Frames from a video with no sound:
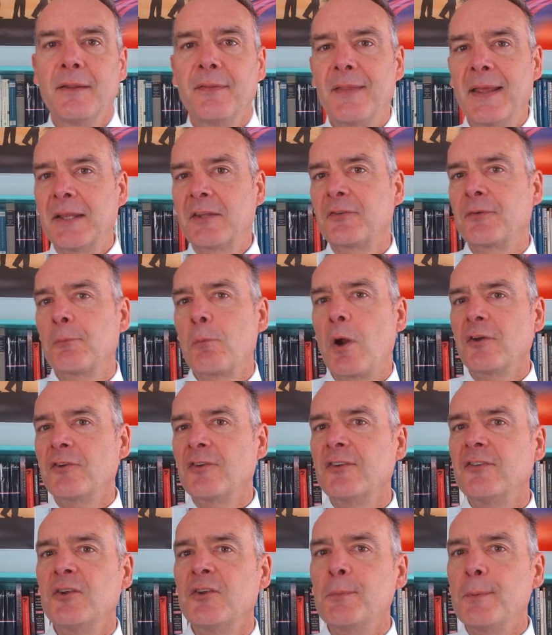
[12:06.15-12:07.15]
Thanks for
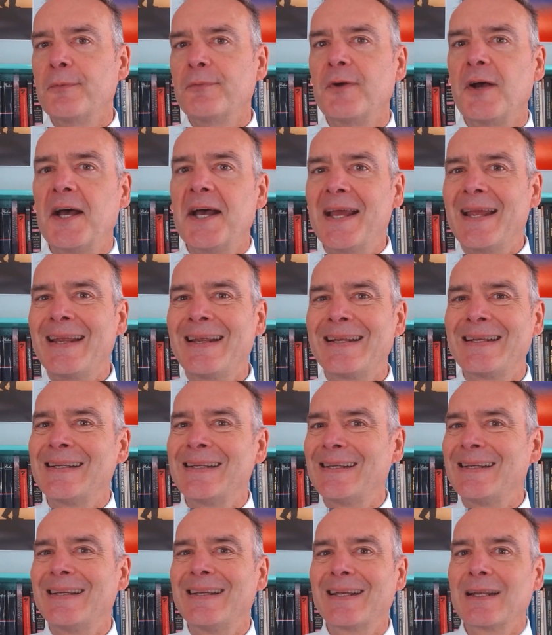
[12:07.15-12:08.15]
watching Zubaby.
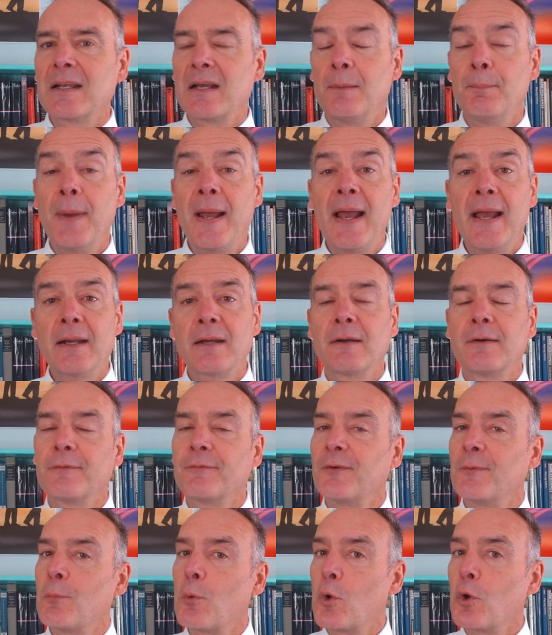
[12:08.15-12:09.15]
Come back
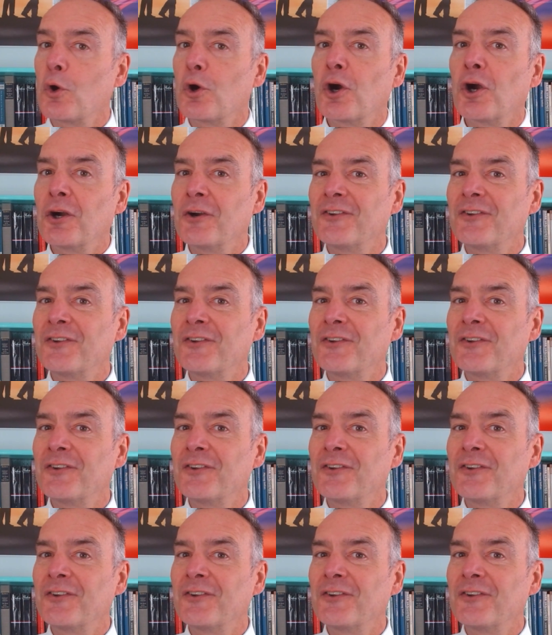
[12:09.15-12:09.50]
for more